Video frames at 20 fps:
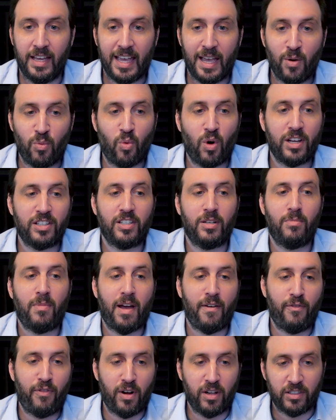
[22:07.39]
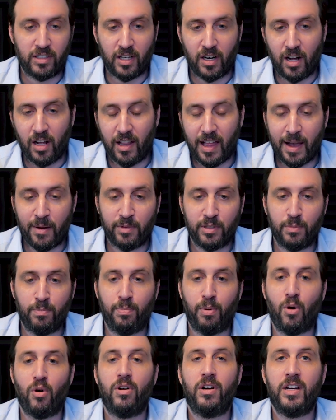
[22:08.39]
It wasn't my fault at all. I was
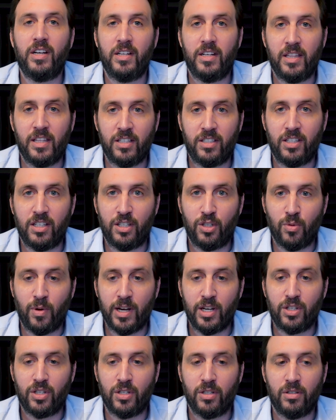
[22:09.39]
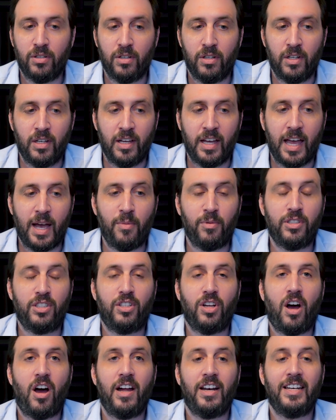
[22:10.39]
born into this situation and was
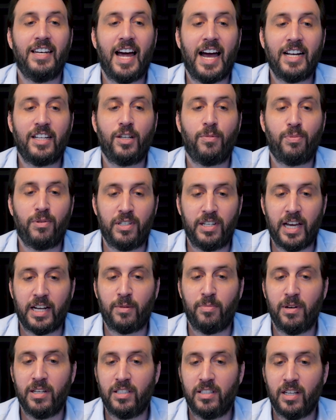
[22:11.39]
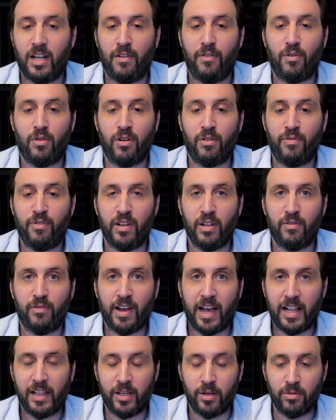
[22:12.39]
taught not to protect myself or to feel
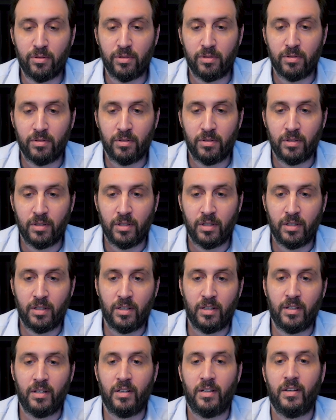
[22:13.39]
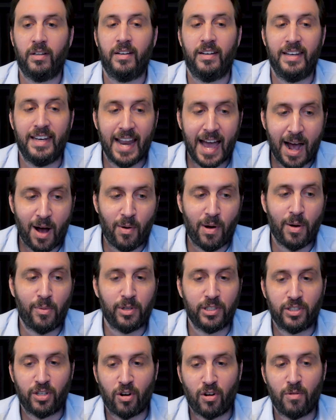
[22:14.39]
valued. Now I
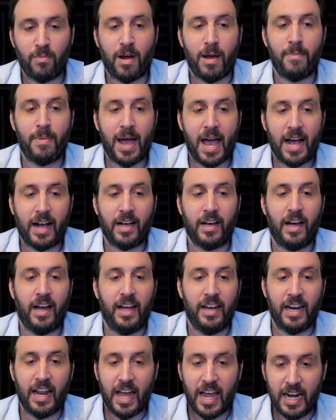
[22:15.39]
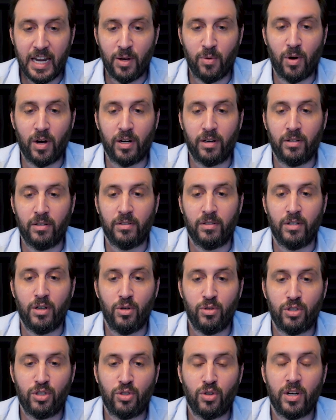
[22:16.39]
will turn my back on anyone
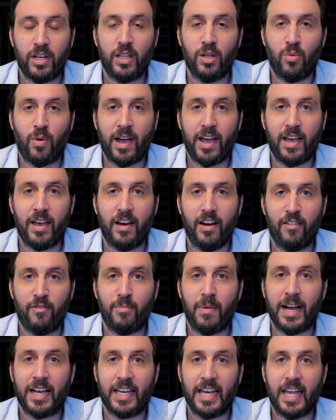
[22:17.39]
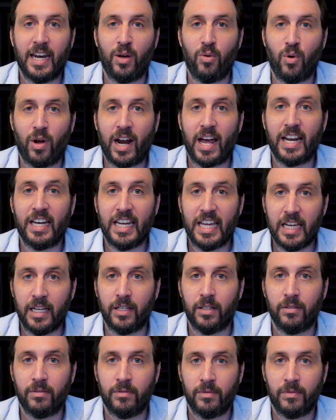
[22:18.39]
who stood in the way of my getting what I need.